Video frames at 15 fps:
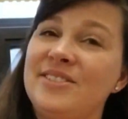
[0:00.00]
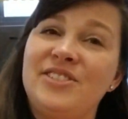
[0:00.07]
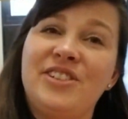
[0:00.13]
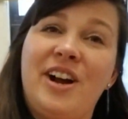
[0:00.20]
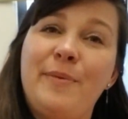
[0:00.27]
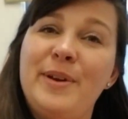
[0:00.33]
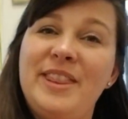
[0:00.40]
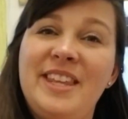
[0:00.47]

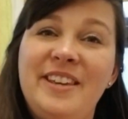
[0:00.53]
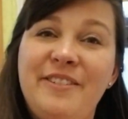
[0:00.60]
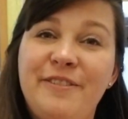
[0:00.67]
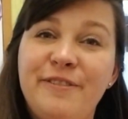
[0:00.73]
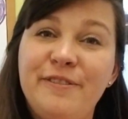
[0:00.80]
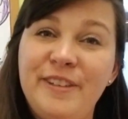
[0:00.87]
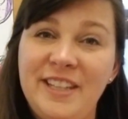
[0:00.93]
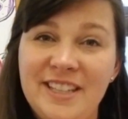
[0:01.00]
draw what they
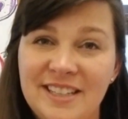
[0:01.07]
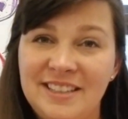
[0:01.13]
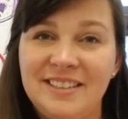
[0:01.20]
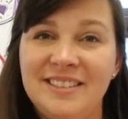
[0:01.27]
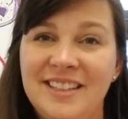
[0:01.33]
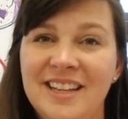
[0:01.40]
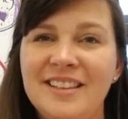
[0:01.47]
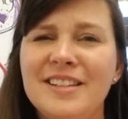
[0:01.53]
feel,
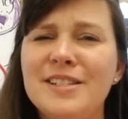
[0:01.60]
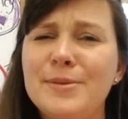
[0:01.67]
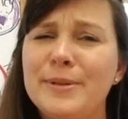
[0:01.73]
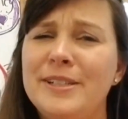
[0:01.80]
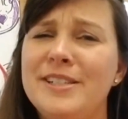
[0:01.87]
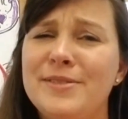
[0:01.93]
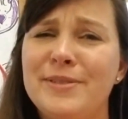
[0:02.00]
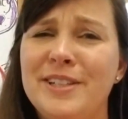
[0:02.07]
and this
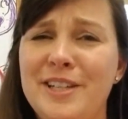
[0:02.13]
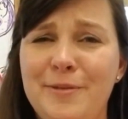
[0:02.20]
one is really